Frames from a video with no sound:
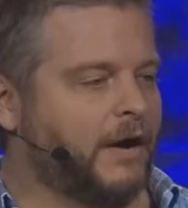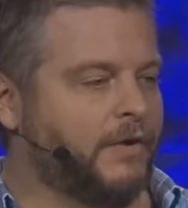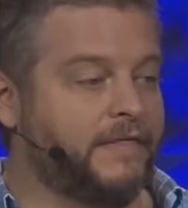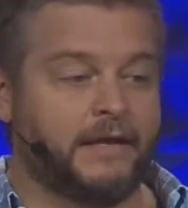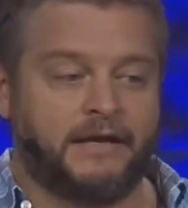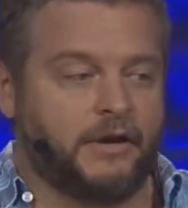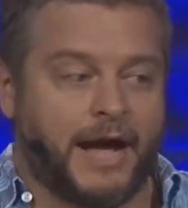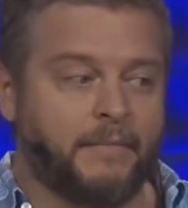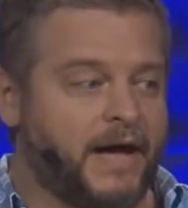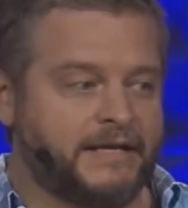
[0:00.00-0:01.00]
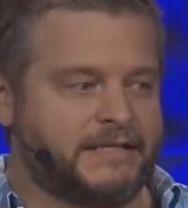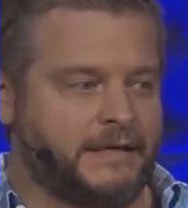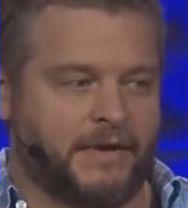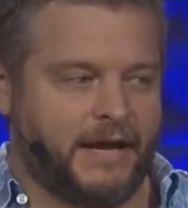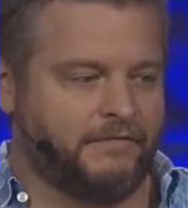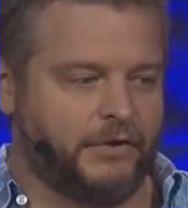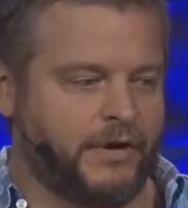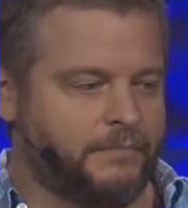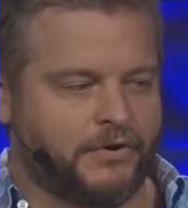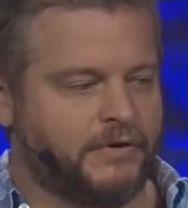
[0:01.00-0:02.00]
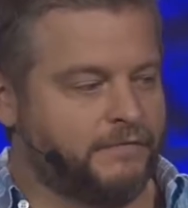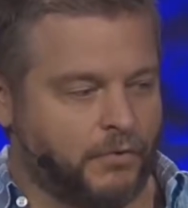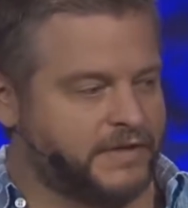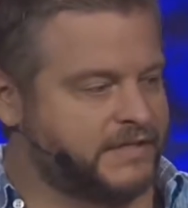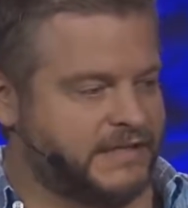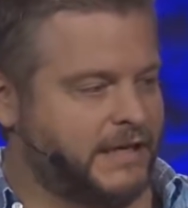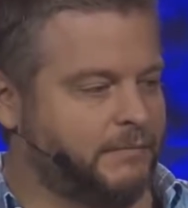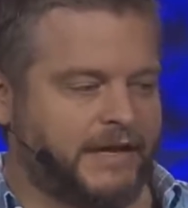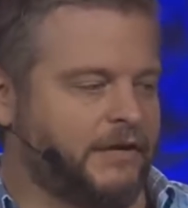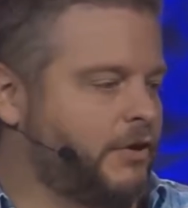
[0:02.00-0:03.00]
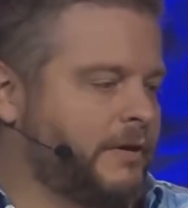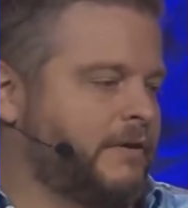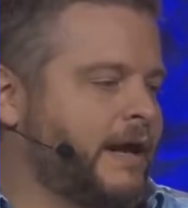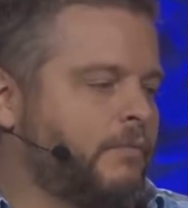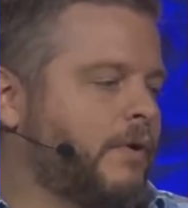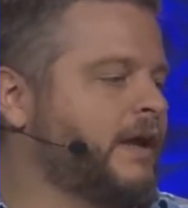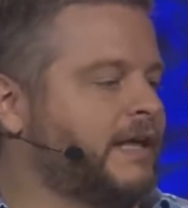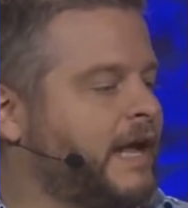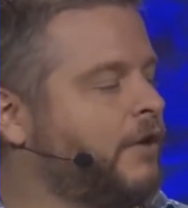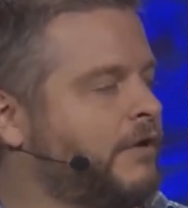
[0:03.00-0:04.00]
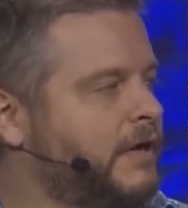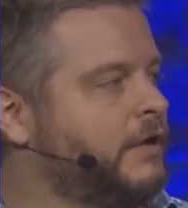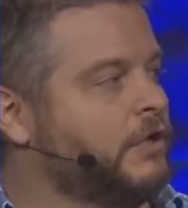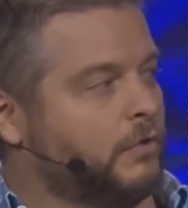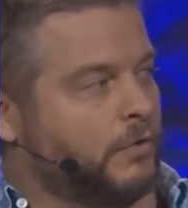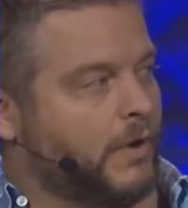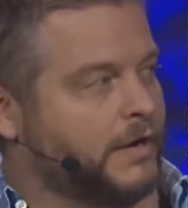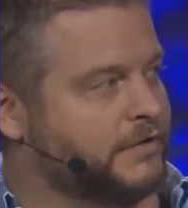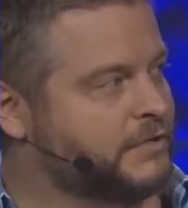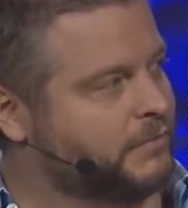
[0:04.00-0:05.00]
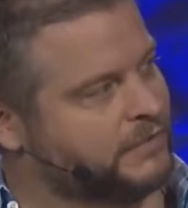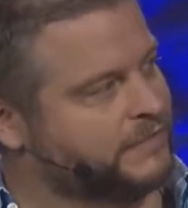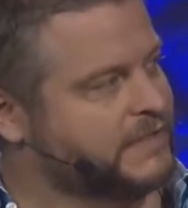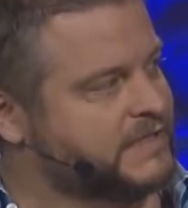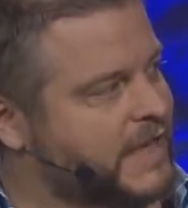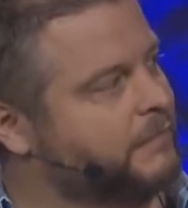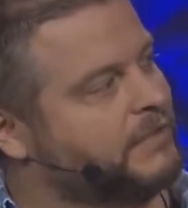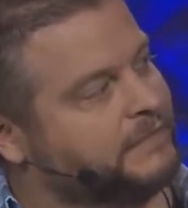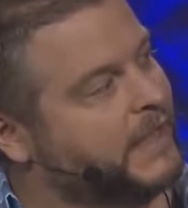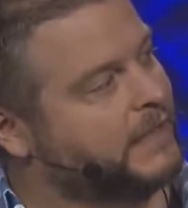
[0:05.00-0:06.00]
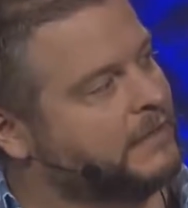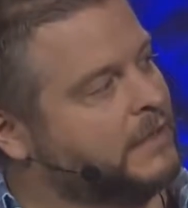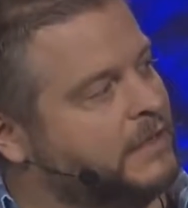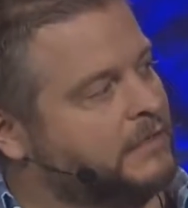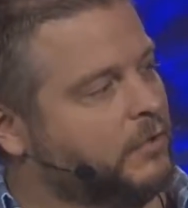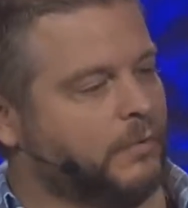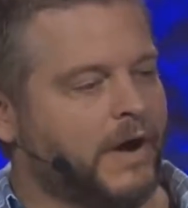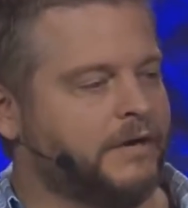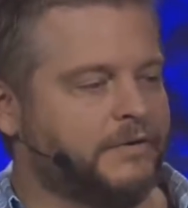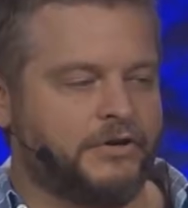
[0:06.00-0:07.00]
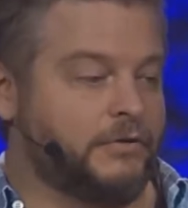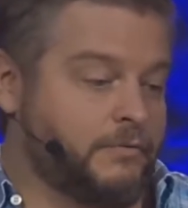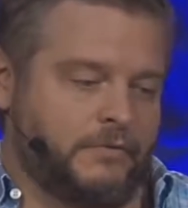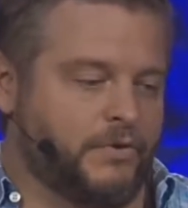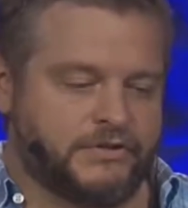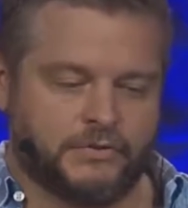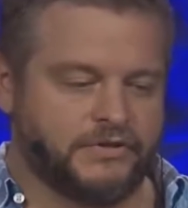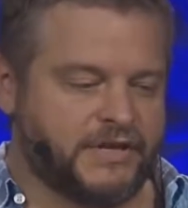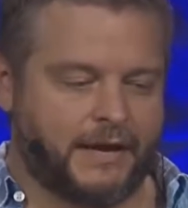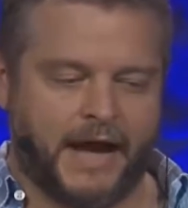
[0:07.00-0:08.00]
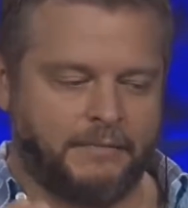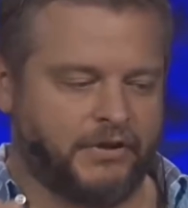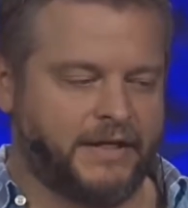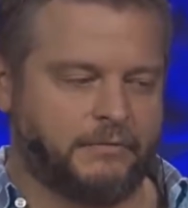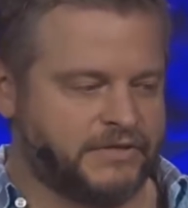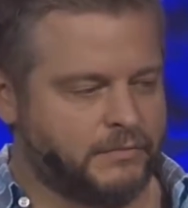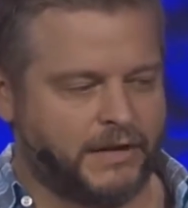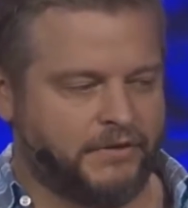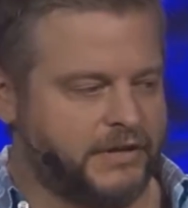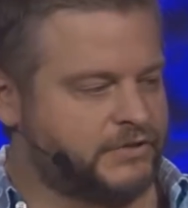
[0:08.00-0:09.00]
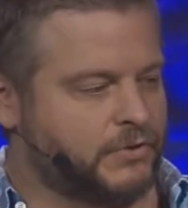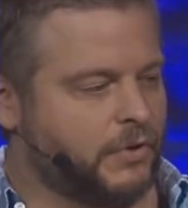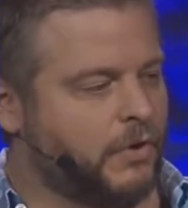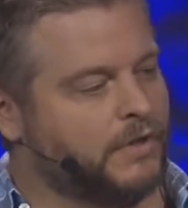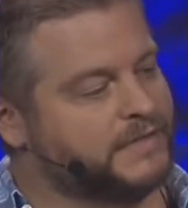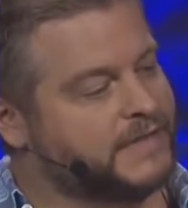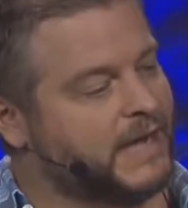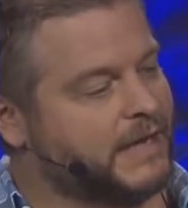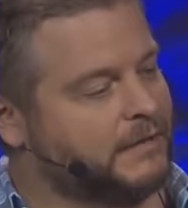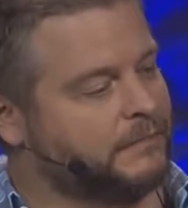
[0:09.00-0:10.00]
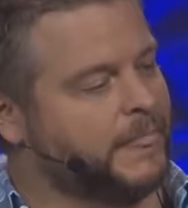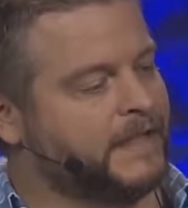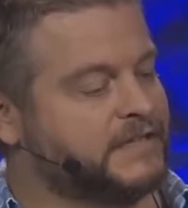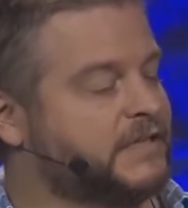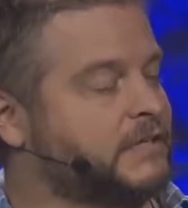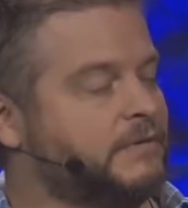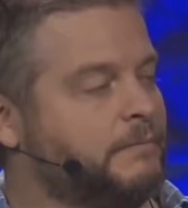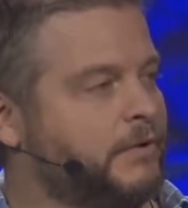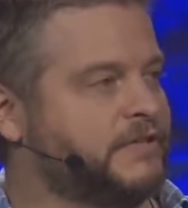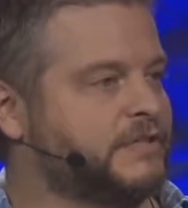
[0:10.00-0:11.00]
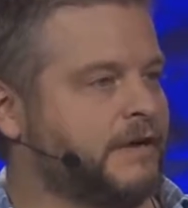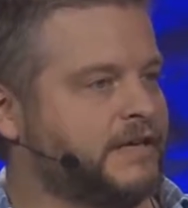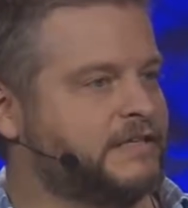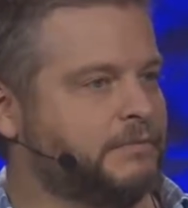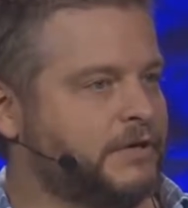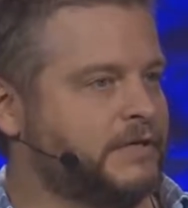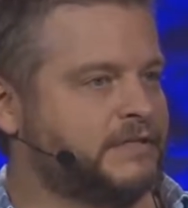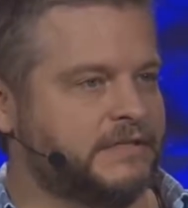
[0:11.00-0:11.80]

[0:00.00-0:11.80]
And then I'm on a team. I have a great perk for this team that I might not want to carry. Lone Wanderer is a perfect example of that. Lone Wanderer, as soon as I play that when I'm playing solo all the time, because it gives me a bonus to my experience and